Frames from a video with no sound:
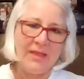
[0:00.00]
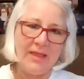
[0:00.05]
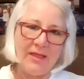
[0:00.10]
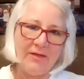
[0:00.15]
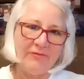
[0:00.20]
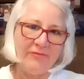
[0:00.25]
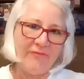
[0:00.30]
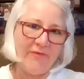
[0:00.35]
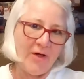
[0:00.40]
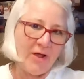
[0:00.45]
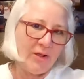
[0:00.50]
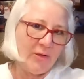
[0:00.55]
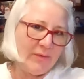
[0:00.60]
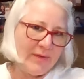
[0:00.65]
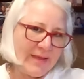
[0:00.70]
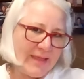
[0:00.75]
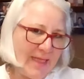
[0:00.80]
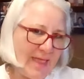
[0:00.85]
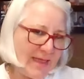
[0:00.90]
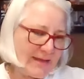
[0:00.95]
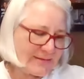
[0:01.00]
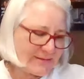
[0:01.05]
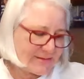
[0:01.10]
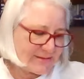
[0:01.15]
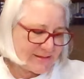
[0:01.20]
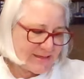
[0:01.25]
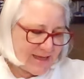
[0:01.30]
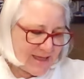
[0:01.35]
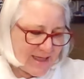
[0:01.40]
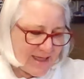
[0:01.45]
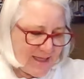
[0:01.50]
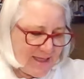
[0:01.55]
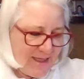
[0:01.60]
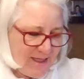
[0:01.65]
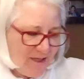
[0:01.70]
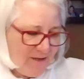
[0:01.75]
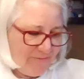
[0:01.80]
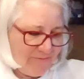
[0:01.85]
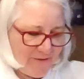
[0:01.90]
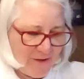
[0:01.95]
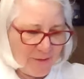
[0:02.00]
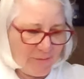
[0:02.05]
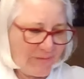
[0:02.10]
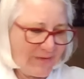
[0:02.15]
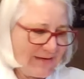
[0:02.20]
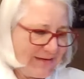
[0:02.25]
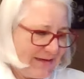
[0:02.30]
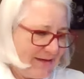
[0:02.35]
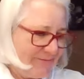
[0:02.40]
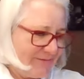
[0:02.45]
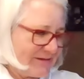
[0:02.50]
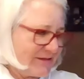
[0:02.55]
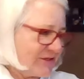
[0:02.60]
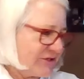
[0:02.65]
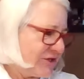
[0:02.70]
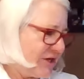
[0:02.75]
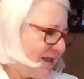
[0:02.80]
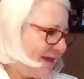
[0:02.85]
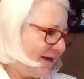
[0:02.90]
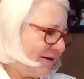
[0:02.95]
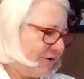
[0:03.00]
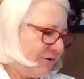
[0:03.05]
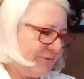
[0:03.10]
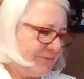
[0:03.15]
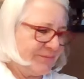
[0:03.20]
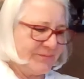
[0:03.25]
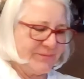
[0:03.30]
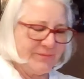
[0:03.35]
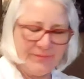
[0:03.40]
I'm following Neva's channel.